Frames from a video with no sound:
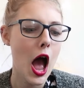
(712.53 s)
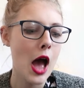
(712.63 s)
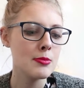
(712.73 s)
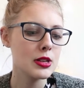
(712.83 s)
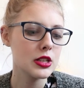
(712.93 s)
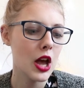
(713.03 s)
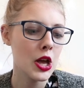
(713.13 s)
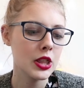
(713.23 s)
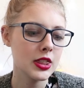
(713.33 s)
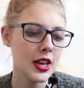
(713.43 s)
um,
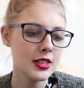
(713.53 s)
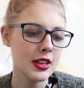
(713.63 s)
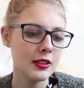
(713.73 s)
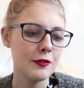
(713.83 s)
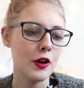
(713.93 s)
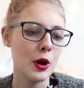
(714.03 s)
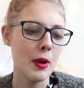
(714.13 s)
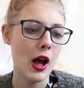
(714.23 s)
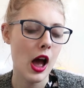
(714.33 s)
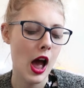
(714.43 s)
so this is
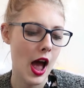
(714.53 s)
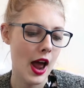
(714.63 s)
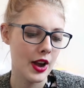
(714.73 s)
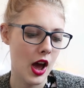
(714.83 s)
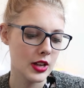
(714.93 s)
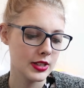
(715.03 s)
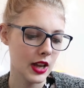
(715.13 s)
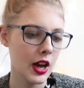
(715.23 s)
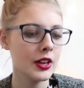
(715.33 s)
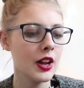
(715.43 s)
from her and her
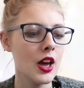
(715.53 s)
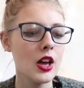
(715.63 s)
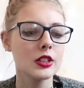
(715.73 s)
son